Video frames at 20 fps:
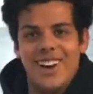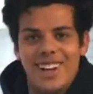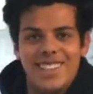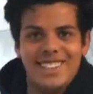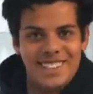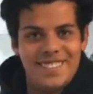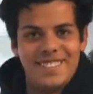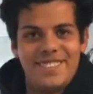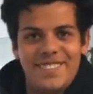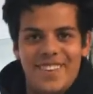
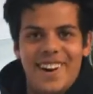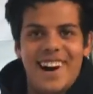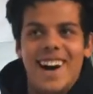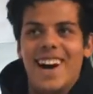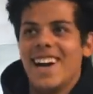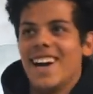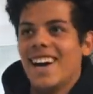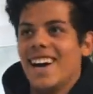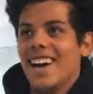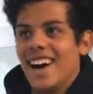one's
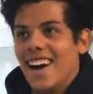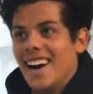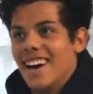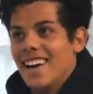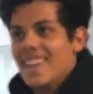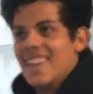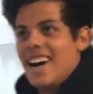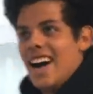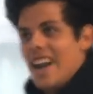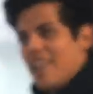fire, huh?
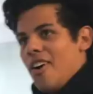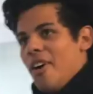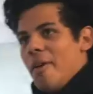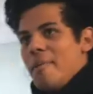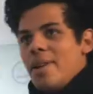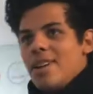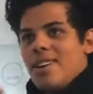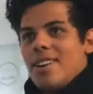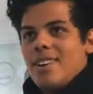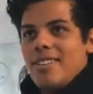I
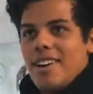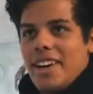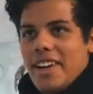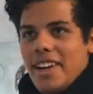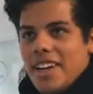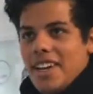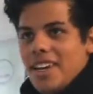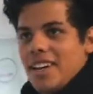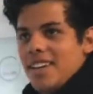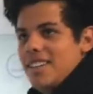got a mirror right
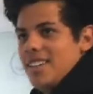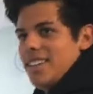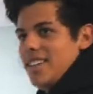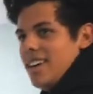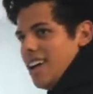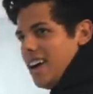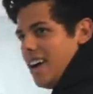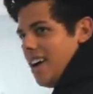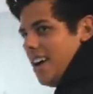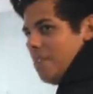here.
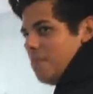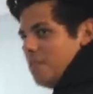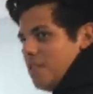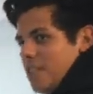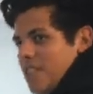Oh. I'm